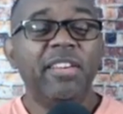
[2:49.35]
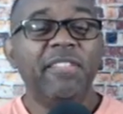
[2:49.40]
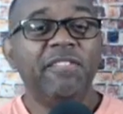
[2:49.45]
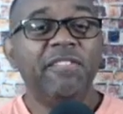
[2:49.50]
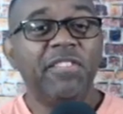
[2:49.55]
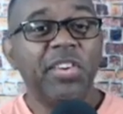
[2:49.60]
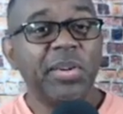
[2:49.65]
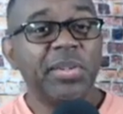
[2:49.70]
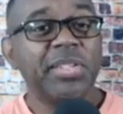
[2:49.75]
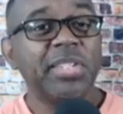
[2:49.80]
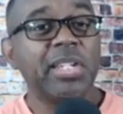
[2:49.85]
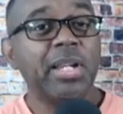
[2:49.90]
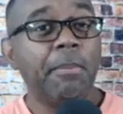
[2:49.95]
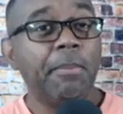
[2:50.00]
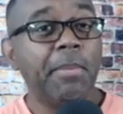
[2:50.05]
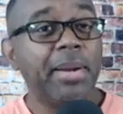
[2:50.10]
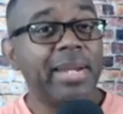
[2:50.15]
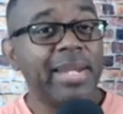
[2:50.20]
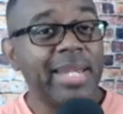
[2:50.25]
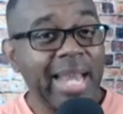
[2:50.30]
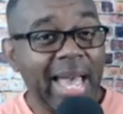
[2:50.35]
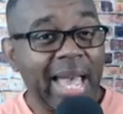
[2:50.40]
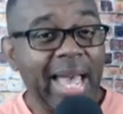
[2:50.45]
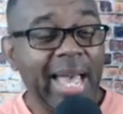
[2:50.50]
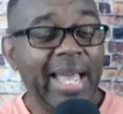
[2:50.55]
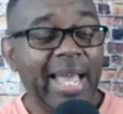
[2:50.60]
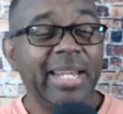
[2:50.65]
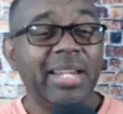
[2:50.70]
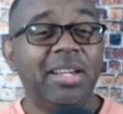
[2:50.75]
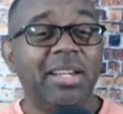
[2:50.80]
verse number
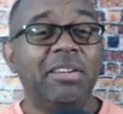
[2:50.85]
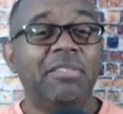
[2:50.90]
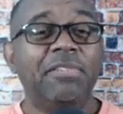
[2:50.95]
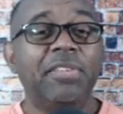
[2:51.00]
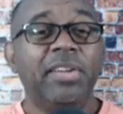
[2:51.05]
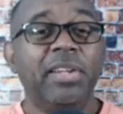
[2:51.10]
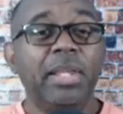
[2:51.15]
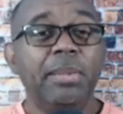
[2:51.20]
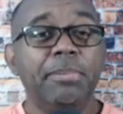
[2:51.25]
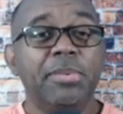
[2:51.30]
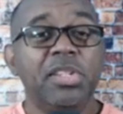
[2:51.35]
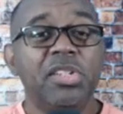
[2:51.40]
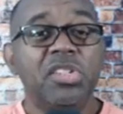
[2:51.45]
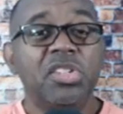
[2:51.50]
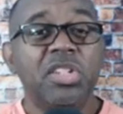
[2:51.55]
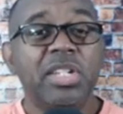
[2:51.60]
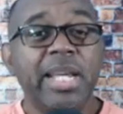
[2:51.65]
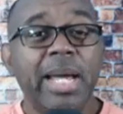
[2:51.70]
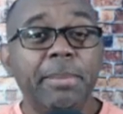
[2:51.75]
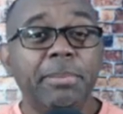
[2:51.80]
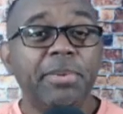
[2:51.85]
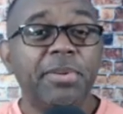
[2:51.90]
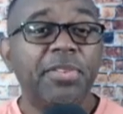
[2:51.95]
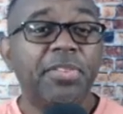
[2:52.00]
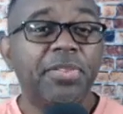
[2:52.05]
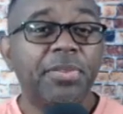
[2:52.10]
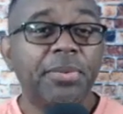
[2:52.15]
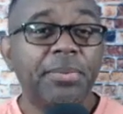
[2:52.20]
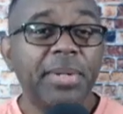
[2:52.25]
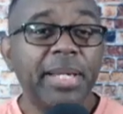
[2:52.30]
9 of Philippians chapter
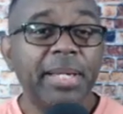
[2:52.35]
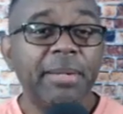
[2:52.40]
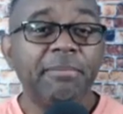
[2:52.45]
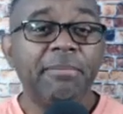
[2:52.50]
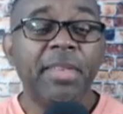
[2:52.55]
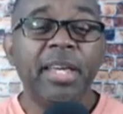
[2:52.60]
3.